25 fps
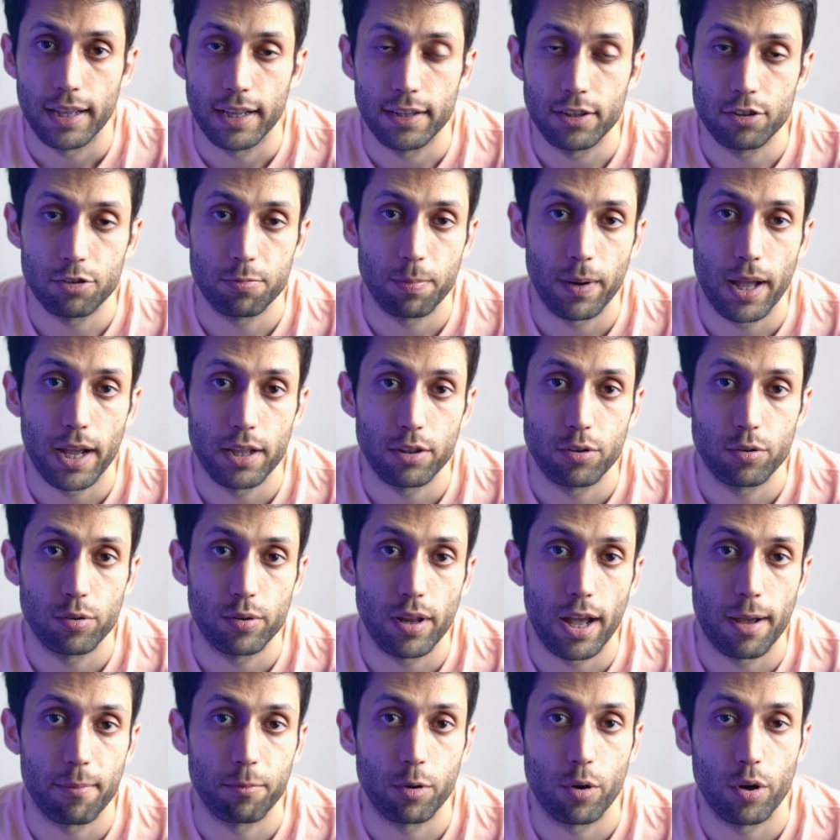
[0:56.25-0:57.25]
In the Spline
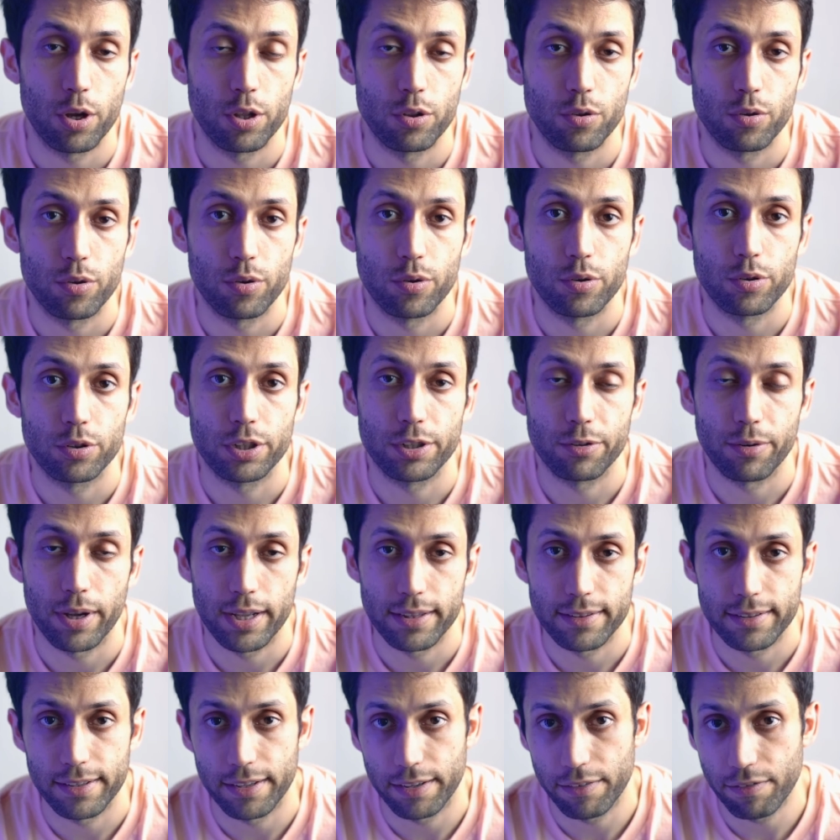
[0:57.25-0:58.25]
tool, I'm going to
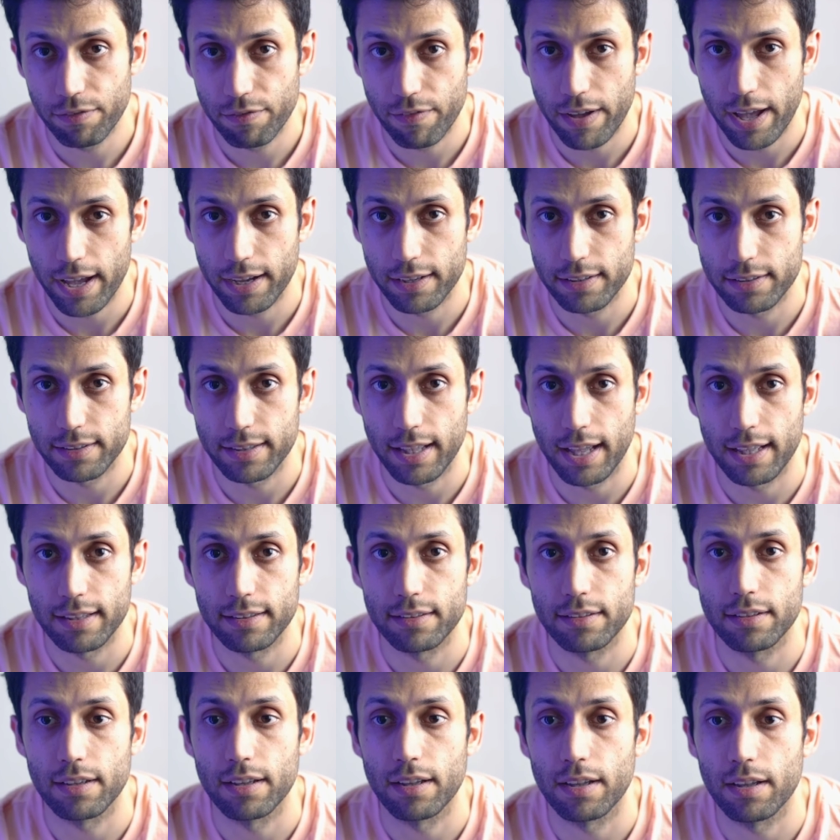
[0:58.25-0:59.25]
create the effect
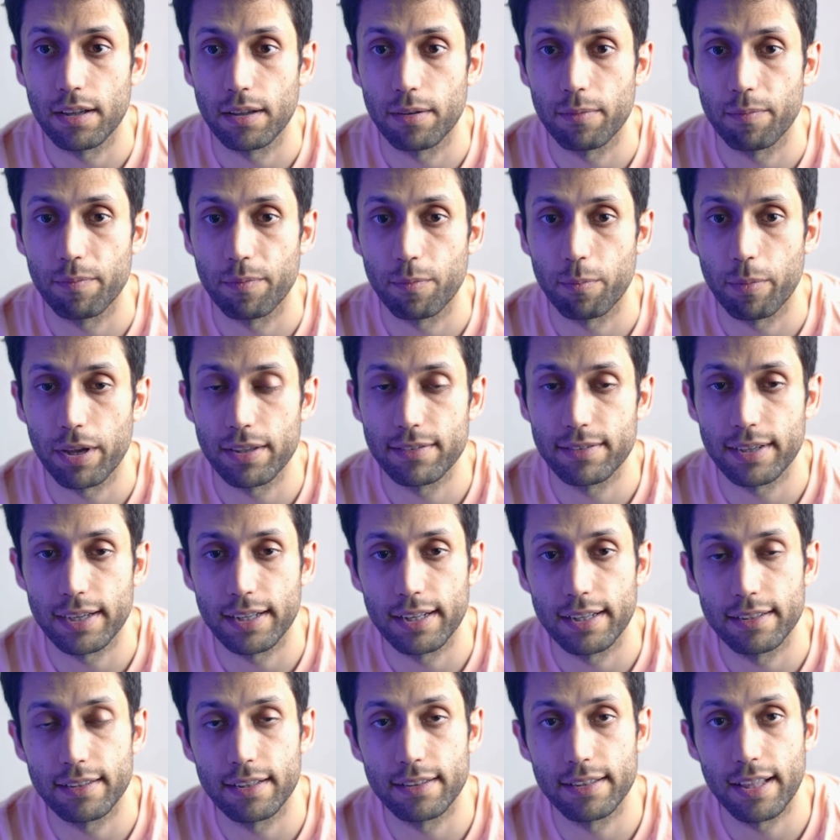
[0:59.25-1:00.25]
that
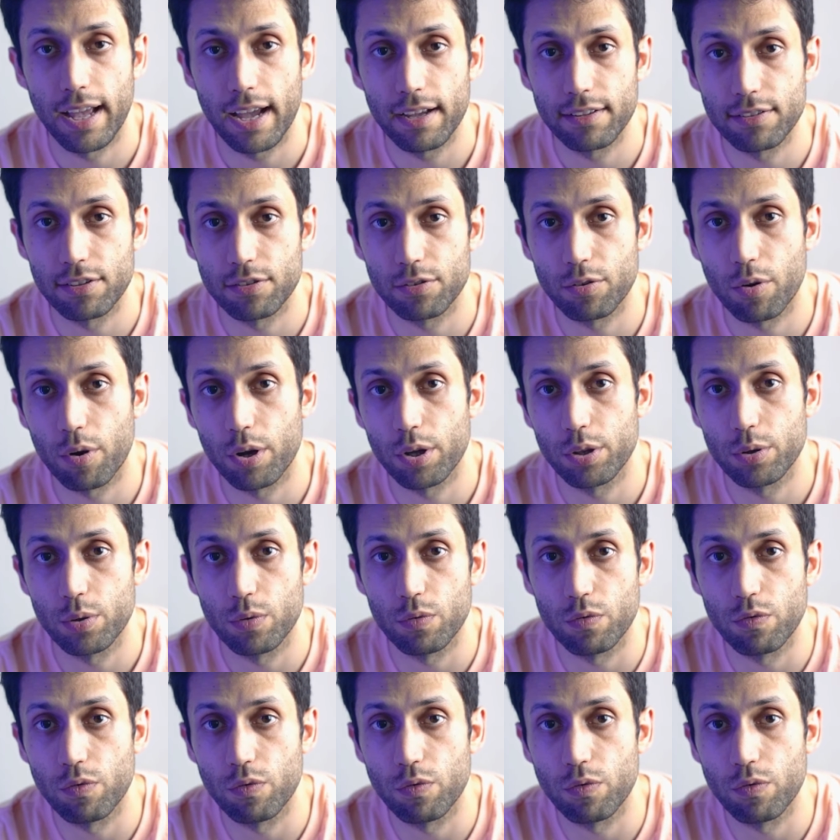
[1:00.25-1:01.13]
basically the text is going to